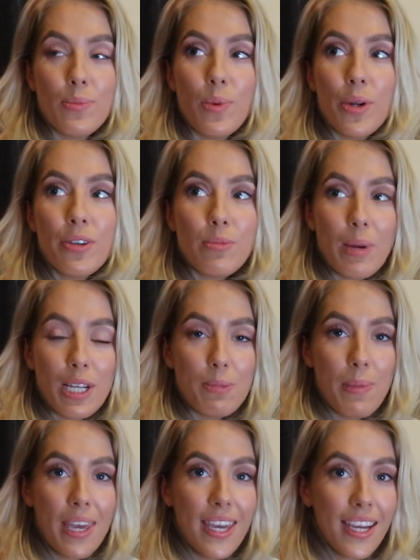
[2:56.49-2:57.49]
one of which
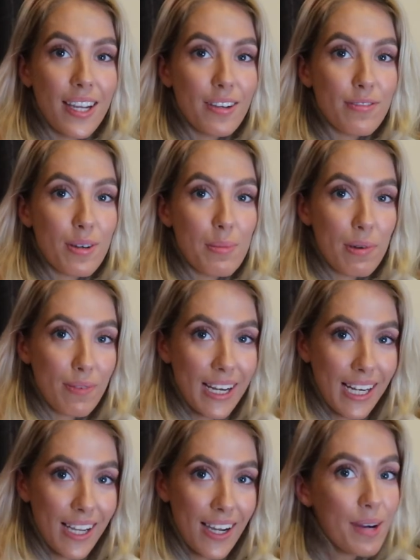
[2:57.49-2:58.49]
being from
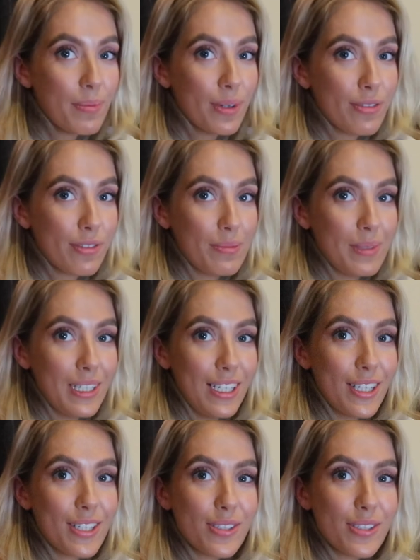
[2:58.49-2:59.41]
Aurelia and one from Newlook.